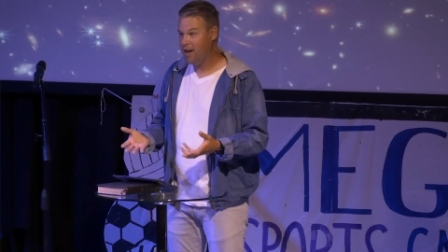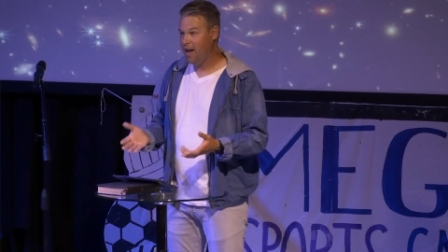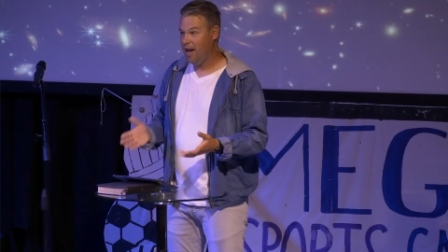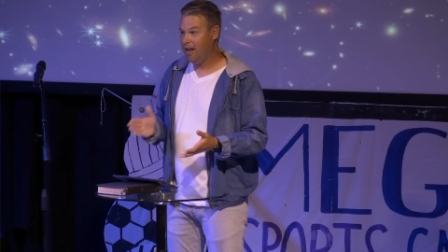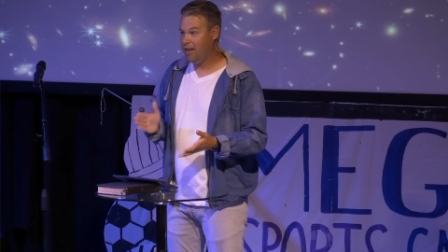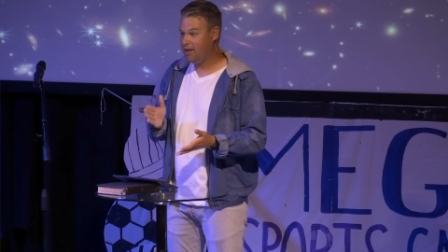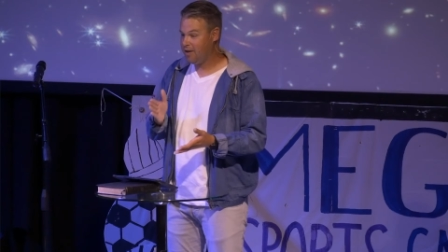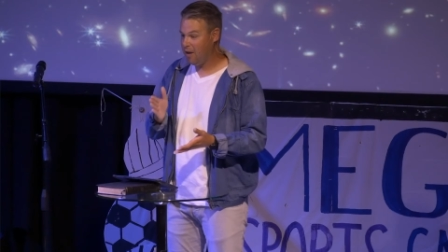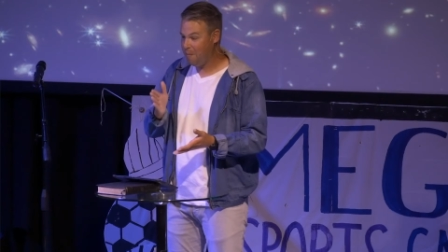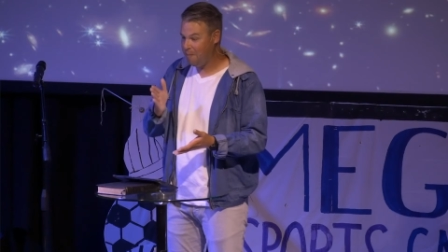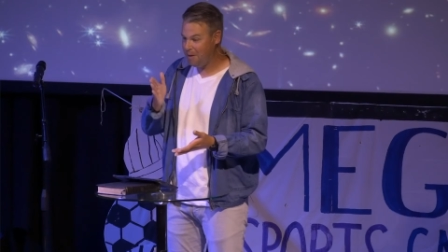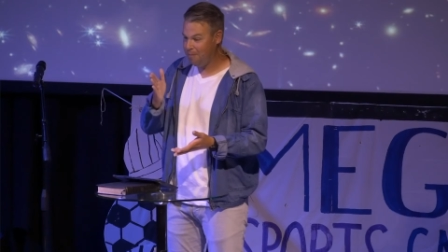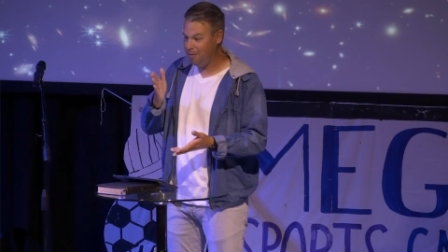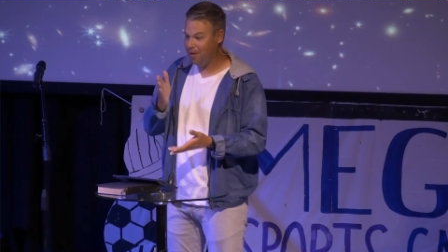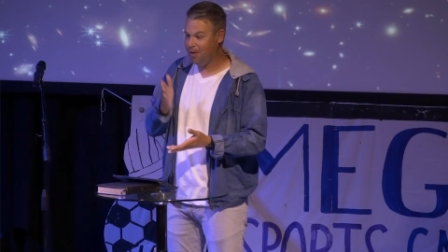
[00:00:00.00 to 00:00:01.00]
And
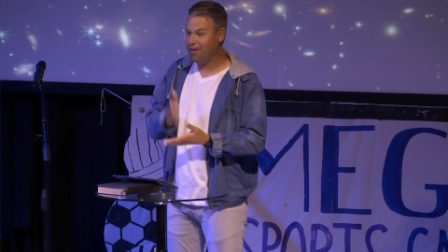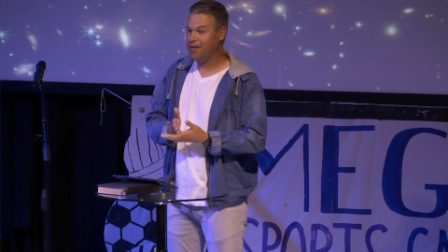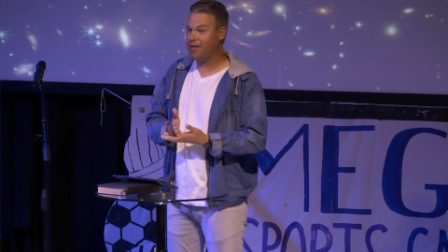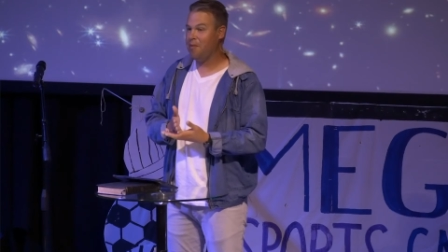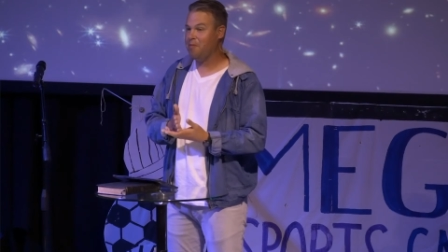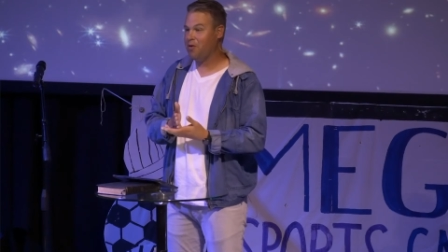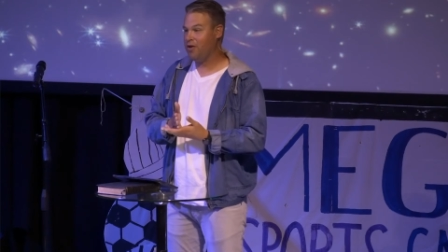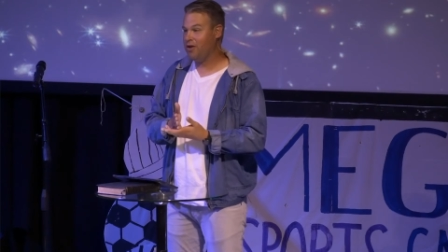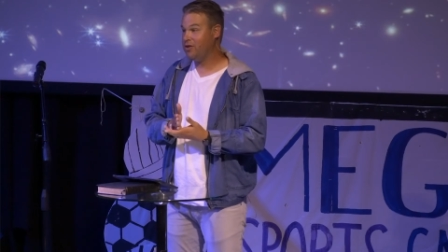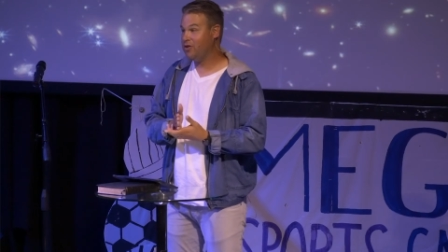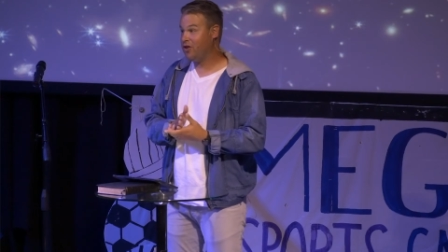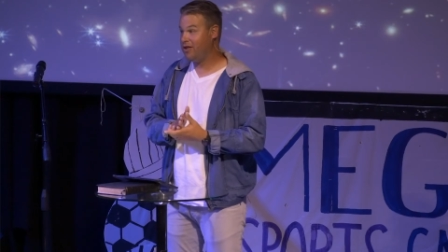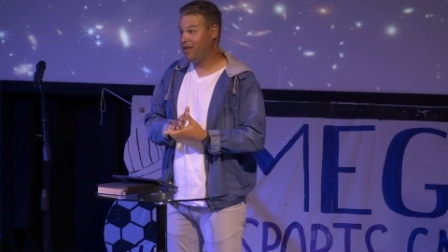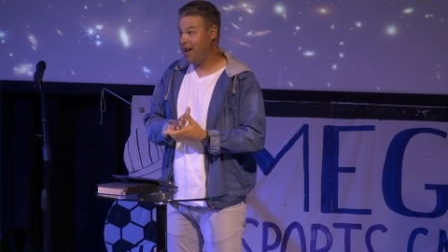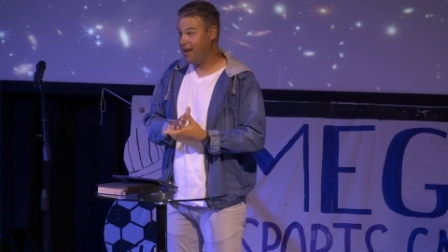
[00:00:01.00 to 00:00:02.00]
some
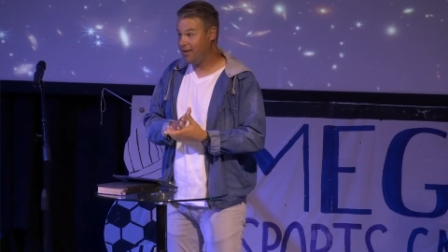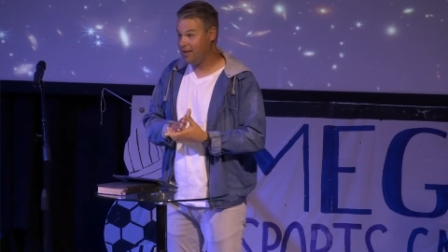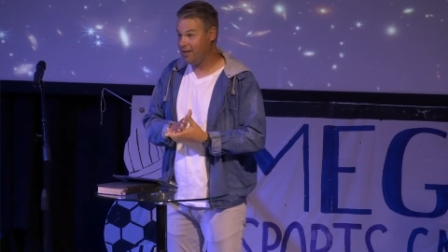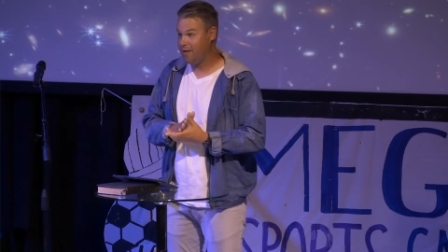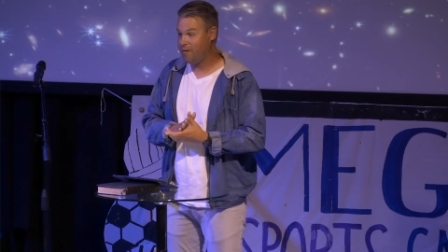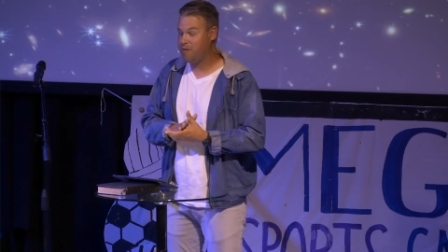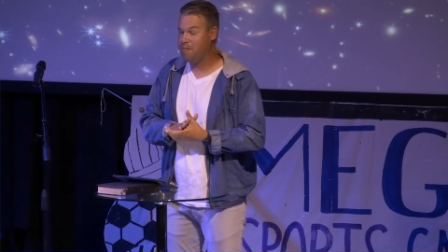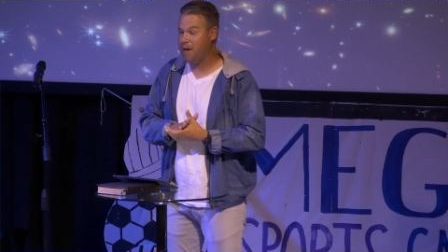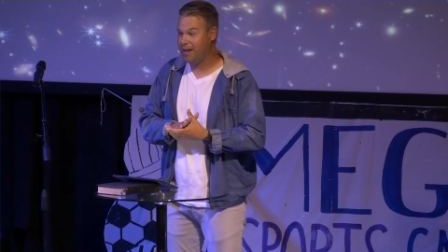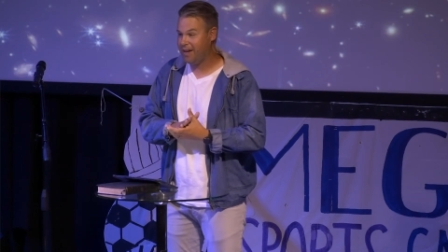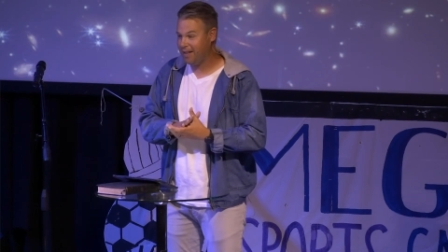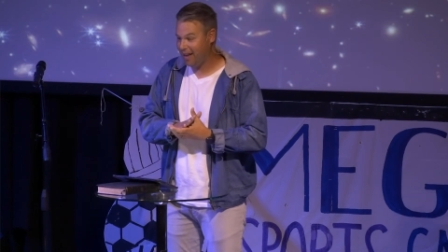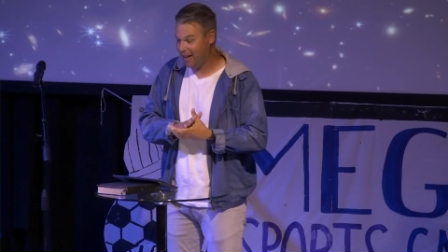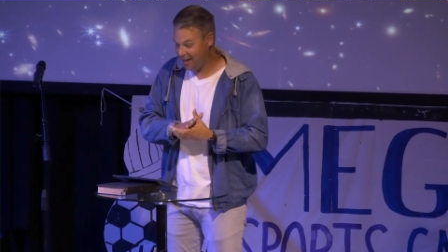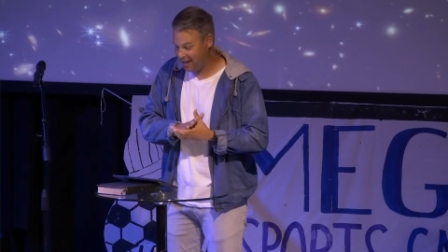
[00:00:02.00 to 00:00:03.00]
Christian scientists have
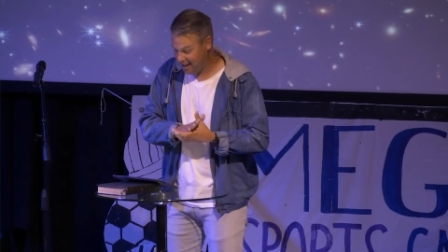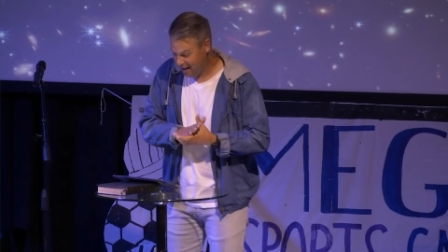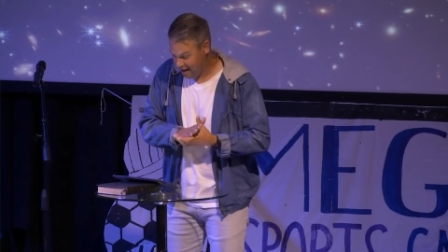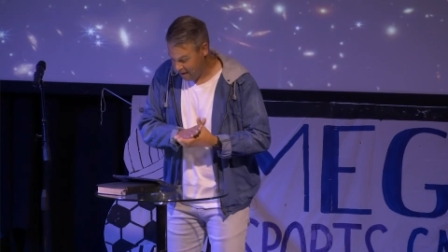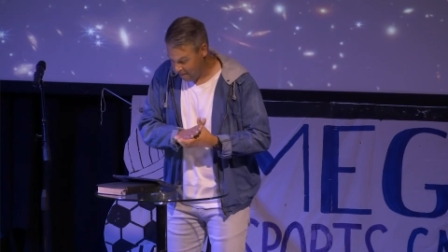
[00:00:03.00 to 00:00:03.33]
speculated